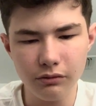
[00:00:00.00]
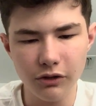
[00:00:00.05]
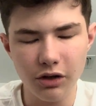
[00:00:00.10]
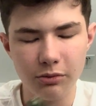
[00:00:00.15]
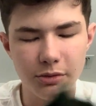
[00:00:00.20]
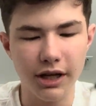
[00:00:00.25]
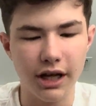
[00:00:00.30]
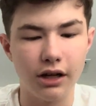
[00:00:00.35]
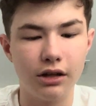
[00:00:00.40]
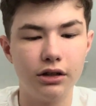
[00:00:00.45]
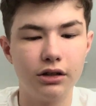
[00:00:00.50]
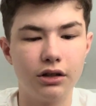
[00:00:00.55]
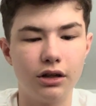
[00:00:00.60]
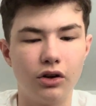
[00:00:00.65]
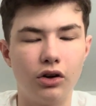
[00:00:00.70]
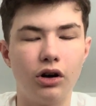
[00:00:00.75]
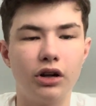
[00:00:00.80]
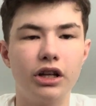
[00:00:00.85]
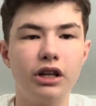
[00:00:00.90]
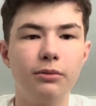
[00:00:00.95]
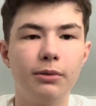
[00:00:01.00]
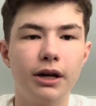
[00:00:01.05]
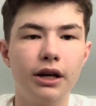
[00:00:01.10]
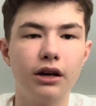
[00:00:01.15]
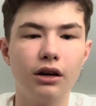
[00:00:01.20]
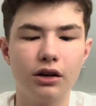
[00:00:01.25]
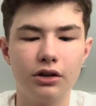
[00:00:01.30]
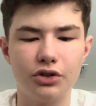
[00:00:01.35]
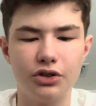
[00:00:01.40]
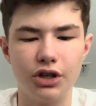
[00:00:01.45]
yeah, on eBay,
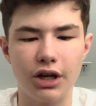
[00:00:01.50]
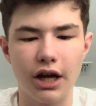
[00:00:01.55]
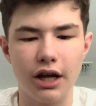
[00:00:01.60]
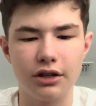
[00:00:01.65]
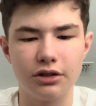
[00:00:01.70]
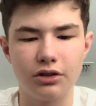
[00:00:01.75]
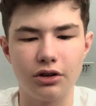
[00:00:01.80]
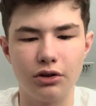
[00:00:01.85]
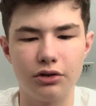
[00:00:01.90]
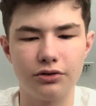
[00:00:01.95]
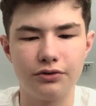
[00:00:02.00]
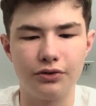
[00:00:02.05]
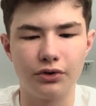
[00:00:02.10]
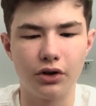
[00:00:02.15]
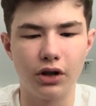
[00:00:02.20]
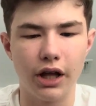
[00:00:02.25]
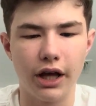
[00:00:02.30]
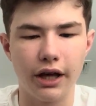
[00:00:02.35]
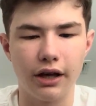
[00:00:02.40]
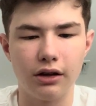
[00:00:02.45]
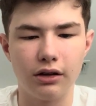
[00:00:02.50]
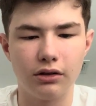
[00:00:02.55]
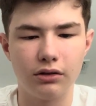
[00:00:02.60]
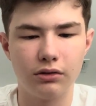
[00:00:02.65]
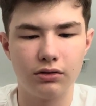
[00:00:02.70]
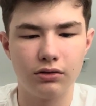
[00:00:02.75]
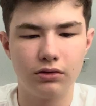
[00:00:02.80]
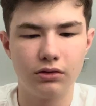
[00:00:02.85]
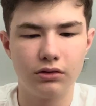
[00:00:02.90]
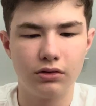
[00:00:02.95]
Jazz goes for like
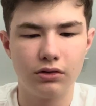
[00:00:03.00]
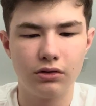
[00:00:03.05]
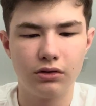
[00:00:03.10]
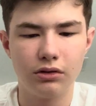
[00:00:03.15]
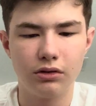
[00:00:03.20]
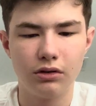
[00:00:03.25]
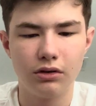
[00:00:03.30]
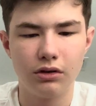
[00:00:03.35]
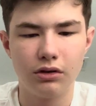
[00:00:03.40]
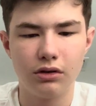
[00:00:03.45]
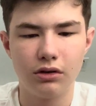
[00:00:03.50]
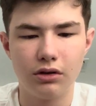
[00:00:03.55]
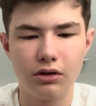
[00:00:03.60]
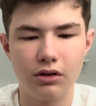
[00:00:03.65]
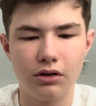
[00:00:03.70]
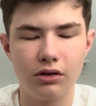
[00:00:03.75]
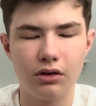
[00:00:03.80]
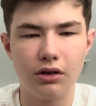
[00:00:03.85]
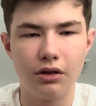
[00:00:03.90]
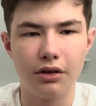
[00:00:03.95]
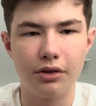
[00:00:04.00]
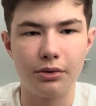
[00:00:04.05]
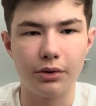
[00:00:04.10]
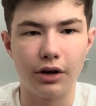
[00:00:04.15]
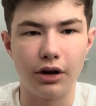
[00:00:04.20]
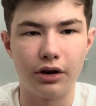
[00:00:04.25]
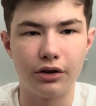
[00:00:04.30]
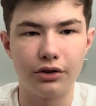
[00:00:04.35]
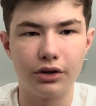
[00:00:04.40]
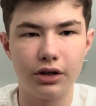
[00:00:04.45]

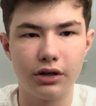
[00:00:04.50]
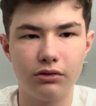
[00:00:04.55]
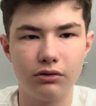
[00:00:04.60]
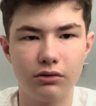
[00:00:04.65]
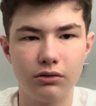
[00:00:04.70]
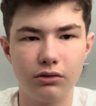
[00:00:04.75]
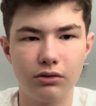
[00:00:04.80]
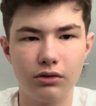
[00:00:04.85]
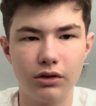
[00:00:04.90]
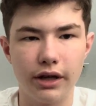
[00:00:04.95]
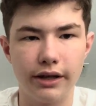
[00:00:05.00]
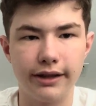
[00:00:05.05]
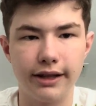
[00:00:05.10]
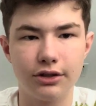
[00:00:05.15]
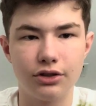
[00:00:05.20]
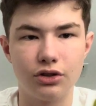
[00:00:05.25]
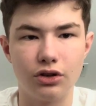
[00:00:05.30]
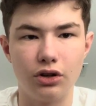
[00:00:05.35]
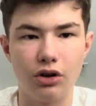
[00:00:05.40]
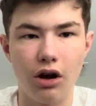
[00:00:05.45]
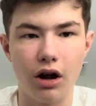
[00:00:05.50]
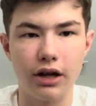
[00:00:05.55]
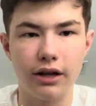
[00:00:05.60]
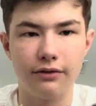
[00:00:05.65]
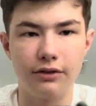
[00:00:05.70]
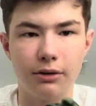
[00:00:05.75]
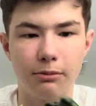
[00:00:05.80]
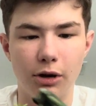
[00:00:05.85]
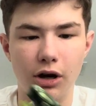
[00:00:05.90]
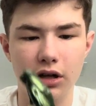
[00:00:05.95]
300, and that's not
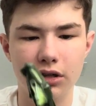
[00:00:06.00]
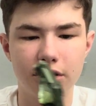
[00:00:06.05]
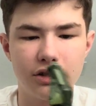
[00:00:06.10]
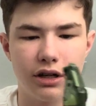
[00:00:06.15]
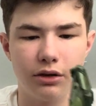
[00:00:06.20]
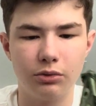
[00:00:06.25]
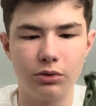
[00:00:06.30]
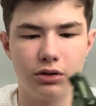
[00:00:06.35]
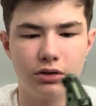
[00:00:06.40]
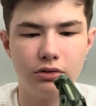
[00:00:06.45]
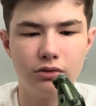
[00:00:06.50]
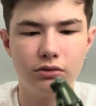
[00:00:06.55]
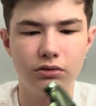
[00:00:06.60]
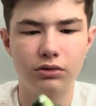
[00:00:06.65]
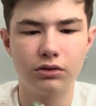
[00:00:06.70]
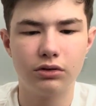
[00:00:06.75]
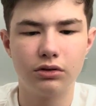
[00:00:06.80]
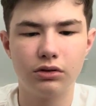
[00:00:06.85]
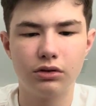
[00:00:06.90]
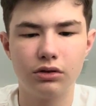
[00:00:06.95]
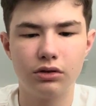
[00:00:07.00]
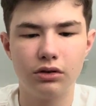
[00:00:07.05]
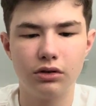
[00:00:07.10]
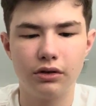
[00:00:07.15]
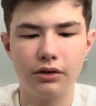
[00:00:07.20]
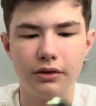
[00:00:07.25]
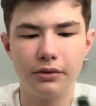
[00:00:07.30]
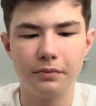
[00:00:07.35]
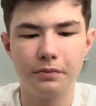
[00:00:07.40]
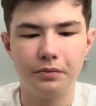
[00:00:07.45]
even the box set one.
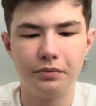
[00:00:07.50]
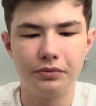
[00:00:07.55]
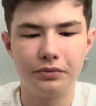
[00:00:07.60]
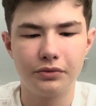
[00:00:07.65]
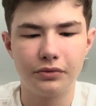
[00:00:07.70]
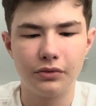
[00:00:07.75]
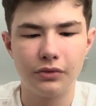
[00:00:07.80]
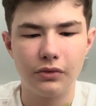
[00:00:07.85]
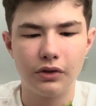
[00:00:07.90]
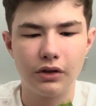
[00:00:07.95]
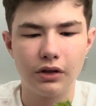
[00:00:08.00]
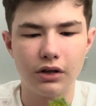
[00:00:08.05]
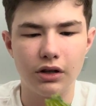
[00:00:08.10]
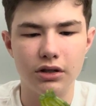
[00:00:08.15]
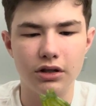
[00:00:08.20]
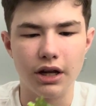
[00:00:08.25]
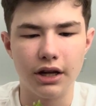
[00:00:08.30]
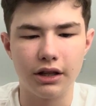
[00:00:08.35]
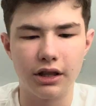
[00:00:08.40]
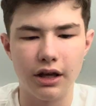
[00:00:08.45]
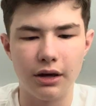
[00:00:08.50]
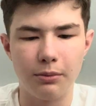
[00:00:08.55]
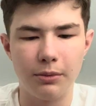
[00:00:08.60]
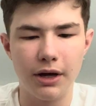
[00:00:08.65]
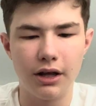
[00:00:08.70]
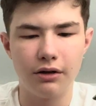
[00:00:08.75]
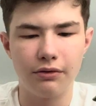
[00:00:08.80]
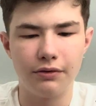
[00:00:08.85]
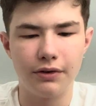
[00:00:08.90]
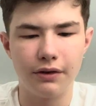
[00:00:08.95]
Because, like, they
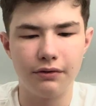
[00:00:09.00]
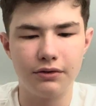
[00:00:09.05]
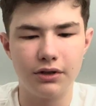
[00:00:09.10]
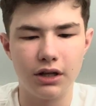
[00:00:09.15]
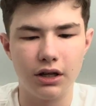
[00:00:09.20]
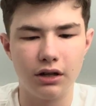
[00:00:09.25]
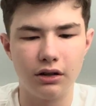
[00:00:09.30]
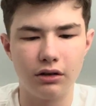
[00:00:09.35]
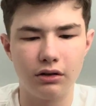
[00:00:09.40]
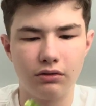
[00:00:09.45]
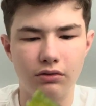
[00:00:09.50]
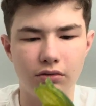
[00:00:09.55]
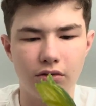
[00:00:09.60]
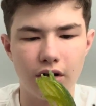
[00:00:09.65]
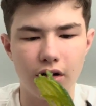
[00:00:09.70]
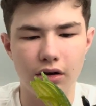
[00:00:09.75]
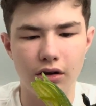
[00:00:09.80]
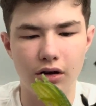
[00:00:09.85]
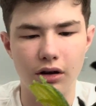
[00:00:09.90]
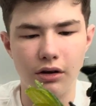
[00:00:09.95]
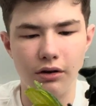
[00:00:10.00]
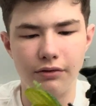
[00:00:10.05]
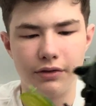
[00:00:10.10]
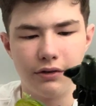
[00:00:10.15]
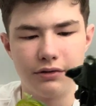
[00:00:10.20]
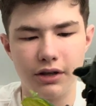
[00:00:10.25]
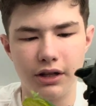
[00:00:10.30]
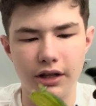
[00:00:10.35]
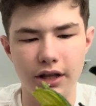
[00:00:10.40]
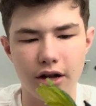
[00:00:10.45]
made a 15th
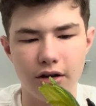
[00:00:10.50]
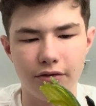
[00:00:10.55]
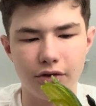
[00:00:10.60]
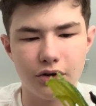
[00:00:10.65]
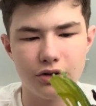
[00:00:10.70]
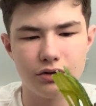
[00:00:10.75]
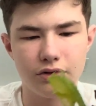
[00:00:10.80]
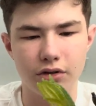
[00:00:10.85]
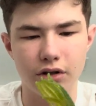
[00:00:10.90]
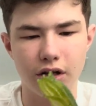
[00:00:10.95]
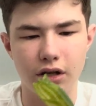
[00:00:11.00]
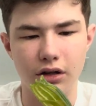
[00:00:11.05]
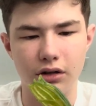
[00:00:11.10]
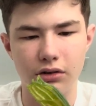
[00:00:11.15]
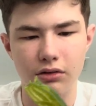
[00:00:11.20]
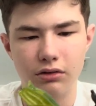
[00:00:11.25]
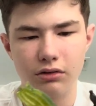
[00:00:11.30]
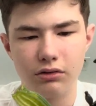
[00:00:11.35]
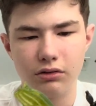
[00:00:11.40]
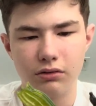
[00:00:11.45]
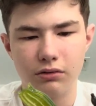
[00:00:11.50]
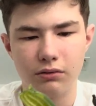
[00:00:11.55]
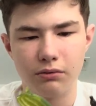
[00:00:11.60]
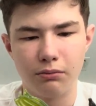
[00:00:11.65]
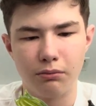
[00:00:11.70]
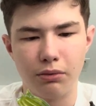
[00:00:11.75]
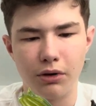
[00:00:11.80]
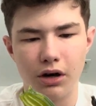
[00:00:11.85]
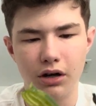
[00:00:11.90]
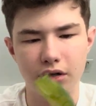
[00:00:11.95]
anniversary
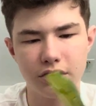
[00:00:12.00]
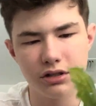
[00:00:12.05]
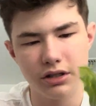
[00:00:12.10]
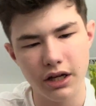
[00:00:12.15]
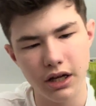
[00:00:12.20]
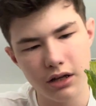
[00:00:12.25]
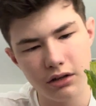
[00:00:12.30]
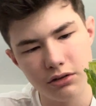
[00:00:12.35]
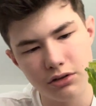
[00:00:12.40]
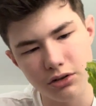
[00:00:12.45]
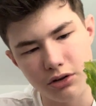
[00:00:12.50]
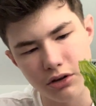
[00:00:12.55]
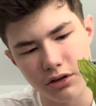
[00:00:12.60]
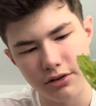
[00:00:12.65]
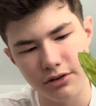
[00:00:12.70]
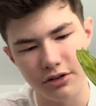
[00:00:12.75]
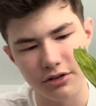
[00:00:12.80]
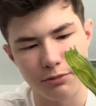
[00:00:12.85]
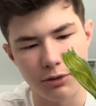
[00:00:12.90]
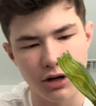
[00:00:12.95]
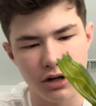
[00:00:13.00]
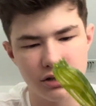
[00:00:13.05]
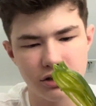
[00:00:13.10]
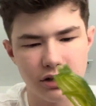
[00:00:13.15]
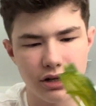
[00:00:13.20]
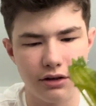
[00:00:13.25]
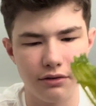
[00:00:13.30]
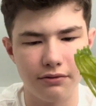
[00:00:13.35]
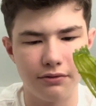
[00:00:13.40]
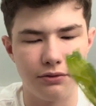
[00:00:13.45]
box set, Studio Series box
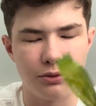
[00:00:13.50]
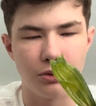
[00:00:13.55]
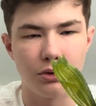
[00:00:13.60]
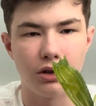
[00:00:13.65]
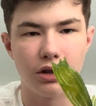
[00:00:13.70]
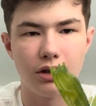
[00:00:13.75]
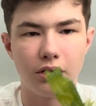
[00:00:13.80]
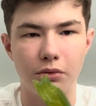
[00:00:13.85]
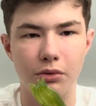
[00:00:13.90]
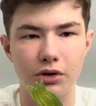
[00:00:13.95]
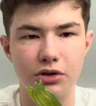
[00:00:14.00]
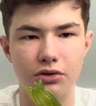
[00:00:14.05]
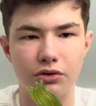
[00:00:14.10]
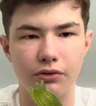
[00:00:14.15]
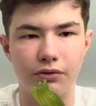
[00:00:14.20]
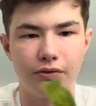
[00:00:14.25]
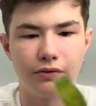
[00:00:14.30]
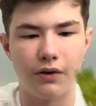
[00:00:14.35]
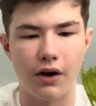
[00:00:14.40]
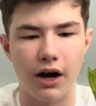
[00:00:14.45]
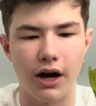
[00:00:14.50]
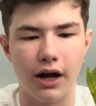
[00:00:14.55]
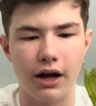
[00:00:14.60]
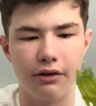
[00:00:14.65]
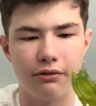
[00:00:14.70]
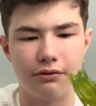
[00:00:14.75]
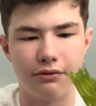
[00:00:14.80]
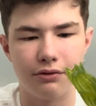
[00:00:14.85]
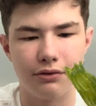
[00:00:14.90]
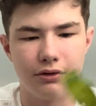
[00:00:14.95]
set for the original
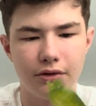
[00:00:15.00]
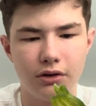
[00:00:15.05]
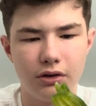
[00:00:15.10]
5